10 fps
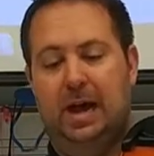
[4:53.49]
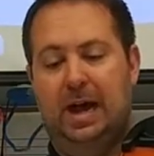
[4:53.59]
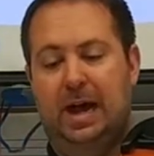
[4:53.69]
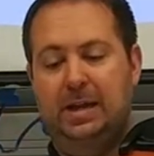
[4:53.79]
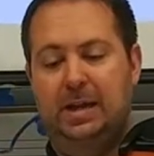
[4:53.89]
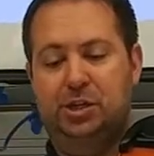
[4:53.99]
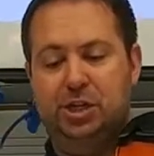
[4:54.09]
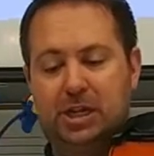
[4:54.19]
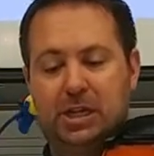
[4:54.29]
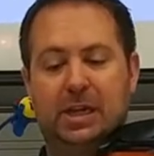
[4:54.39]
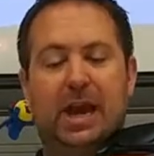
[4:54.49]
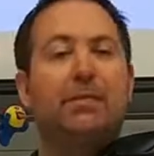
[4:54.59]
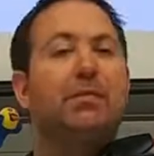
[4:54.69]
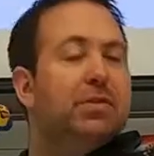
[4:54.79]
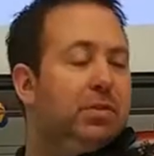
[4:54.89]
on a G,
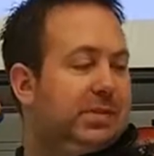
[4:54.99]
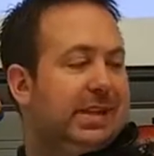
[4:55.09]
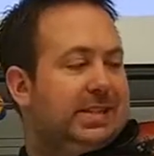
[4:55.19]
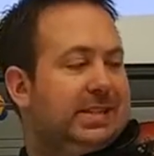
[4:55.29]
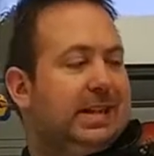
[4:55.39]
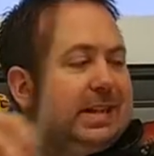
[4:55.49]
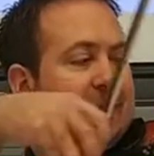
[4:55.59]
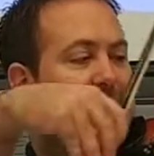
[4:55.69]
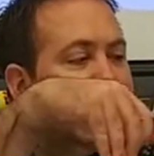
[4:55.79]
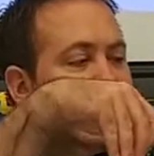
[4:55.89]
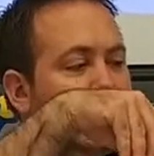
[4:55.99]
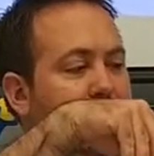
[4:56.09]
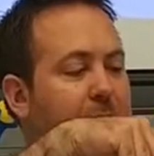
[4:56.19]
halfway through that second line.